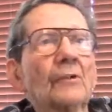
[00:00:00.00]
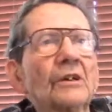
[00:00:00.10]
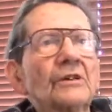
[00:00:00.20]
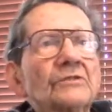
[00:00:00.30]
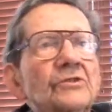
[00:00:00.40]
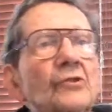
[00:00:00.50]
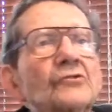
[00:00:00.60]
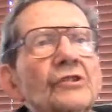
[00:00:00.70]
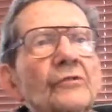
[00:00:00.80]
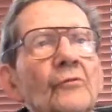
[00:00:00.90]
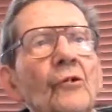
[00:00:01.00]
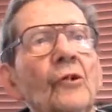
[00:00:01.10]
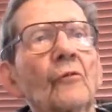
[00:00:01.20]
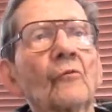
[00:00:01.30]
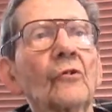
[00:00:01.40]
Japanese used it
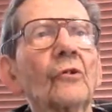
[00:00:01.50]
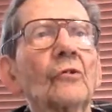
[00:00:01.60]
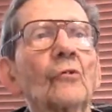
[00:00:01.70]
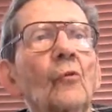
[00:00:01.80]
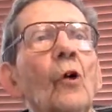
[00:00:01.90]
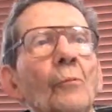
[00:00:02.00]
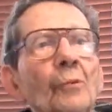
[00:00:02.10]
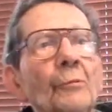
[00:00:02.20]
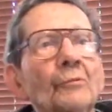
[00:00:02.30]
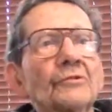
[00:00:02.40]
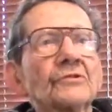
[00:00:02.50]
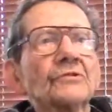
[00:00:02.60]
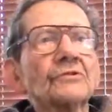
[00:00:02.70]
for war purposes,